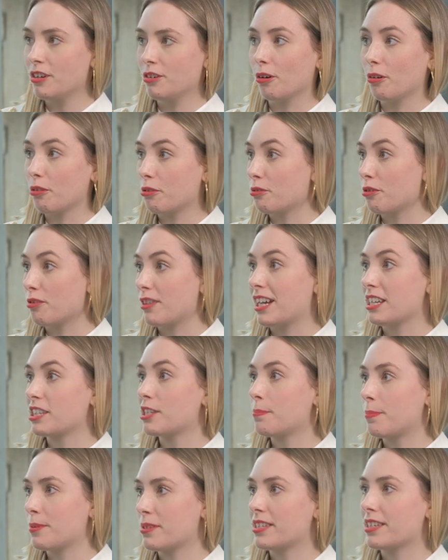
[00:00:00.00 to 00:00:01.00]
Not through that
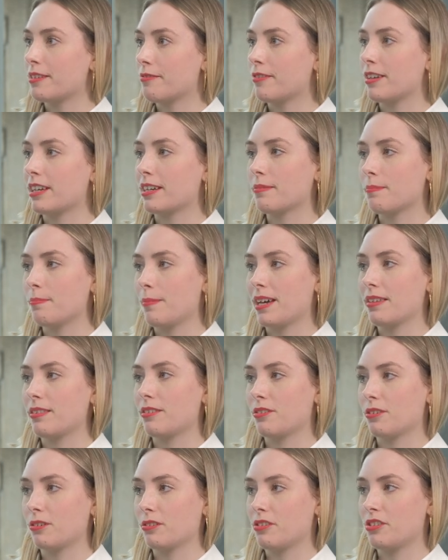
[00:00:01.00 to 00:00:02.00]
specific
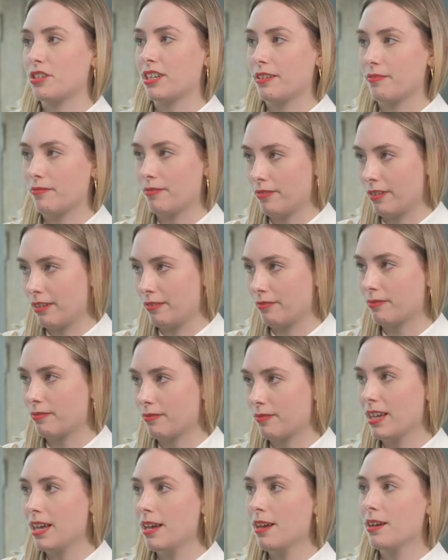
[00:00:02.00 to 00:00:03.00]
methodology of
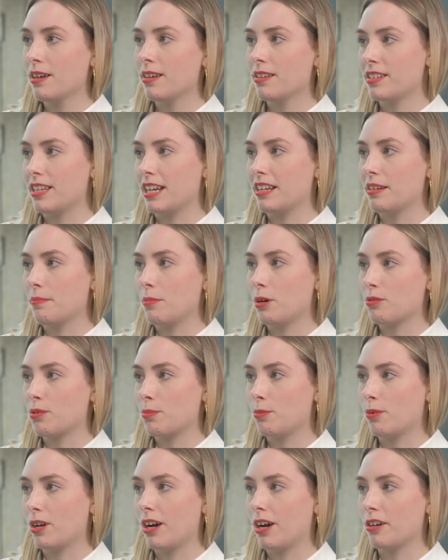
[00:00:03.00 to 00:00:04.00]
sending
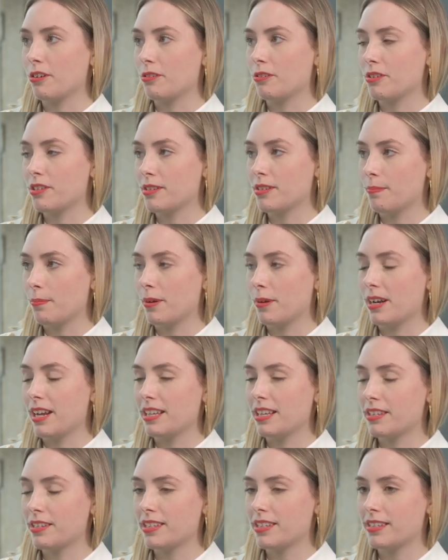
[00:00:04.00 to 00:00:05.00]
multiple codes, but
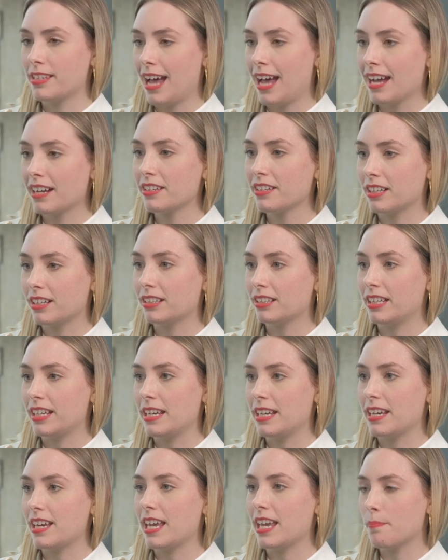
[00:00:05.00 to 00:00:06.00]
it's
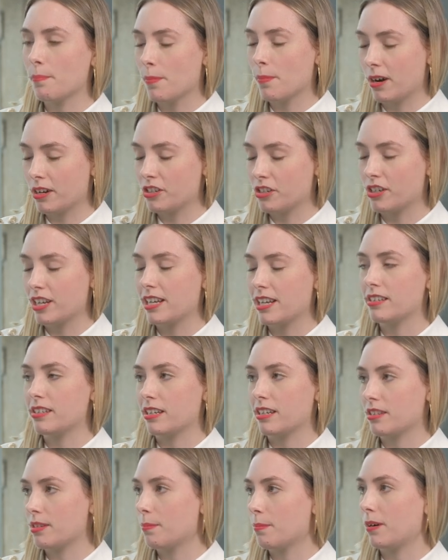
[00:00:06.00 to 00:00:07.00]
technically much
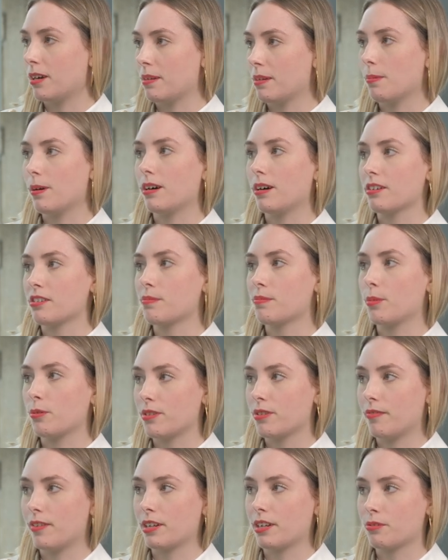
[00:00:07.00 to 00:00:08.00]
easier to bypass
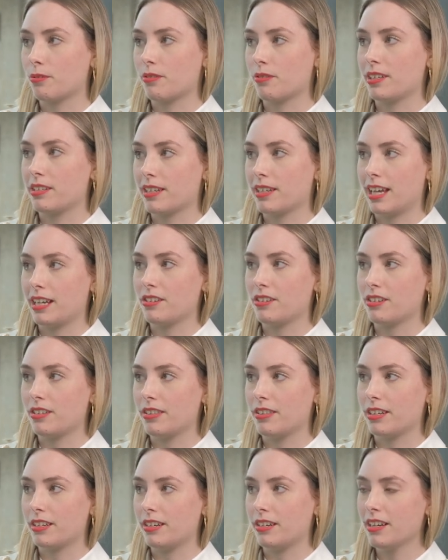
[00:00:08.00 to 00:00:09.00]
multi-factor authentication
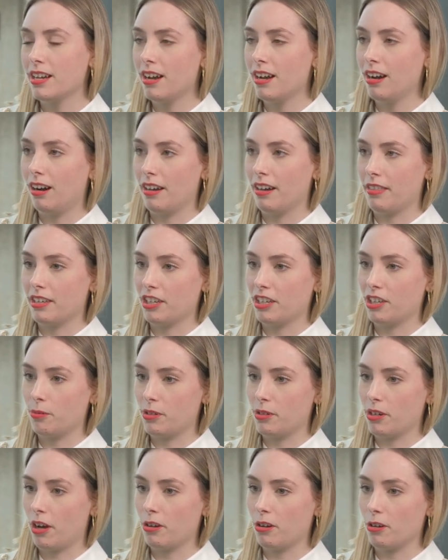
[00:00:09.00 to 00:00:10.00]
than I think you would
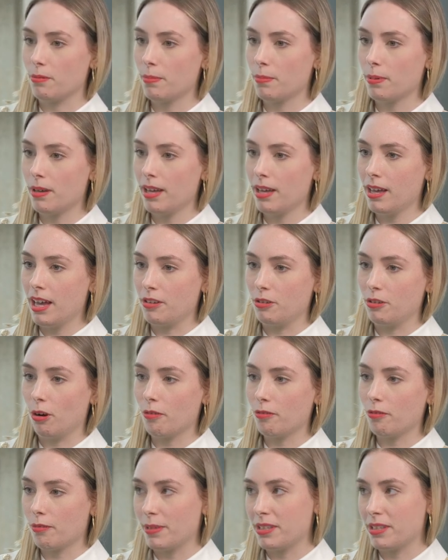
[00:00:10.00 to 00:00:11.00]
hope.
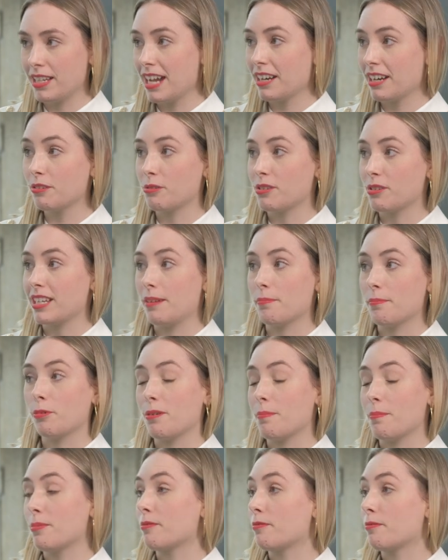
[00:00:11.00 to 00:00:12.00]
Not from a technical
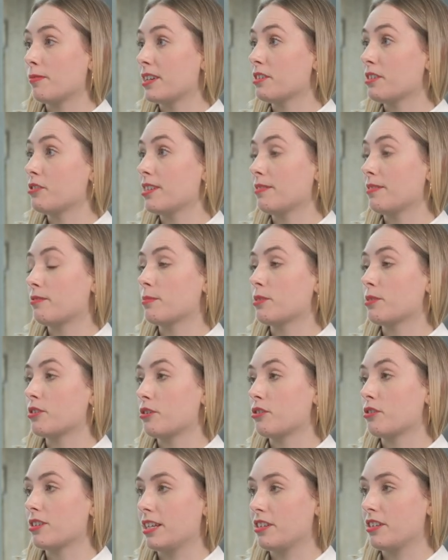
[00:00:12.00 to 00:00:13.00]
standpoint, but as you said, from a
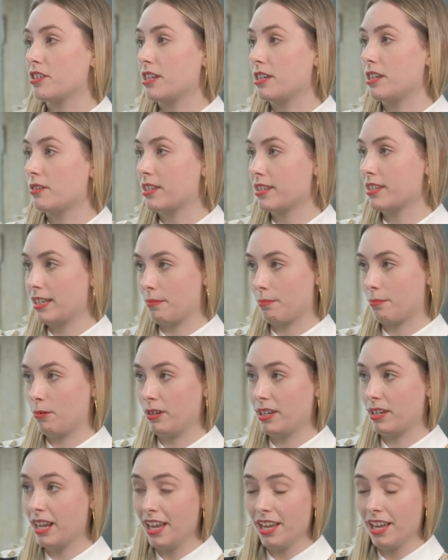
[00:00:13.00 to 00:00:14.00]
social engineering
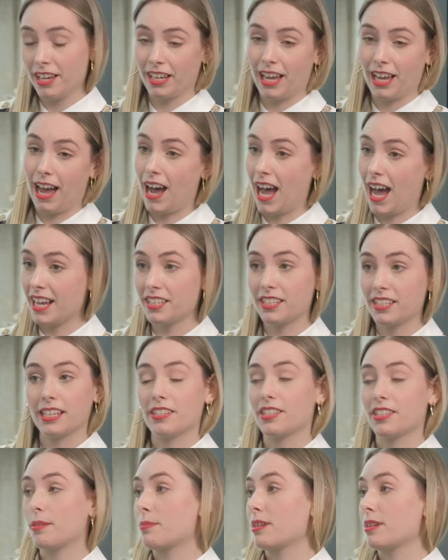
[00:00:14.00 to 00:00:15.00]
standpoint, yes. Asking
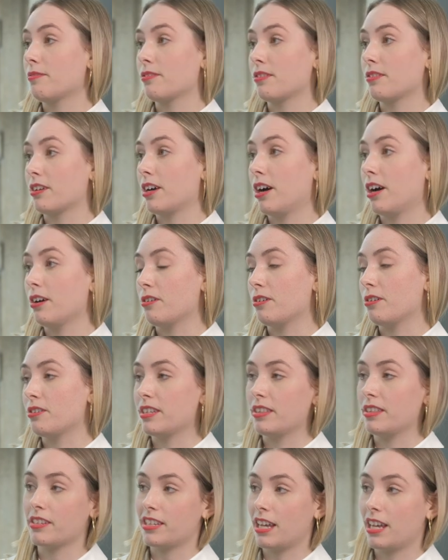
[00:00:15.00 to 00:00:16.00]
somebody for the code
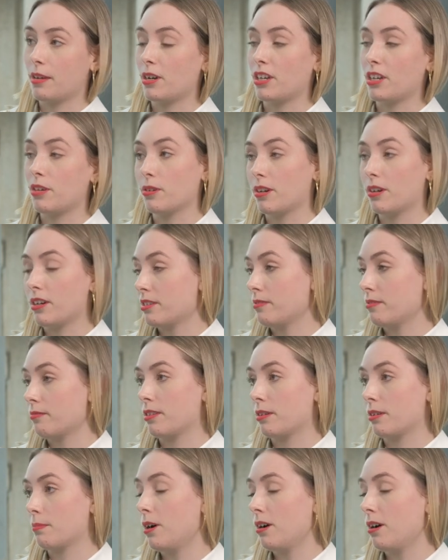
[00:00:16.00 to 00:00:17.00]
in the same way you would ask them for
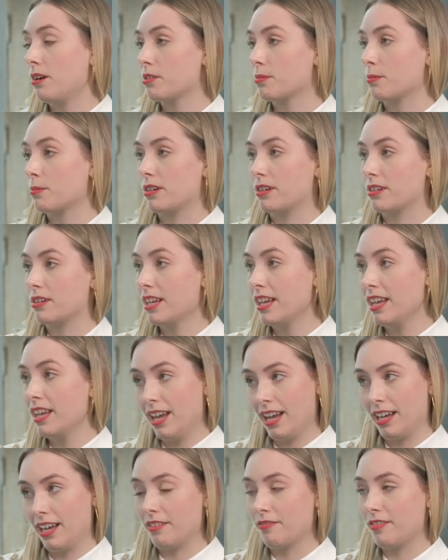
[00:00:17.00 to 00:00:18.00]
their password,
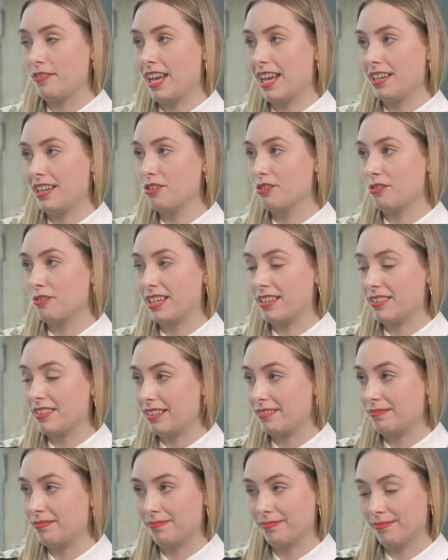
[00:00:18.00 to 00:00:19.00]
and if they enter it,
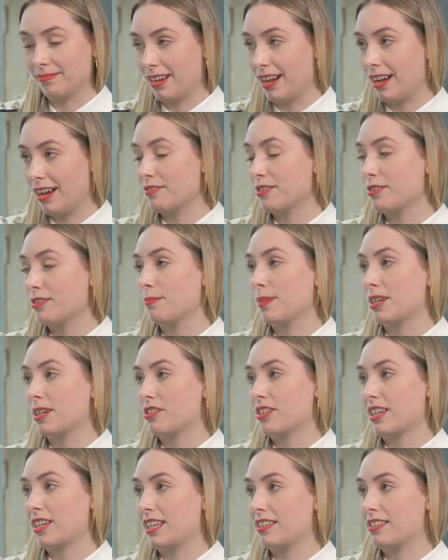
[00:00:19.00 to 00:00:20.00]
then I've still managed
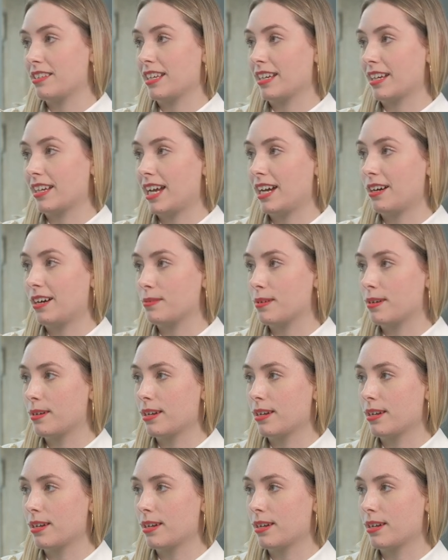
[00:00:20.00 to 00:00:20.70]
to get into the account.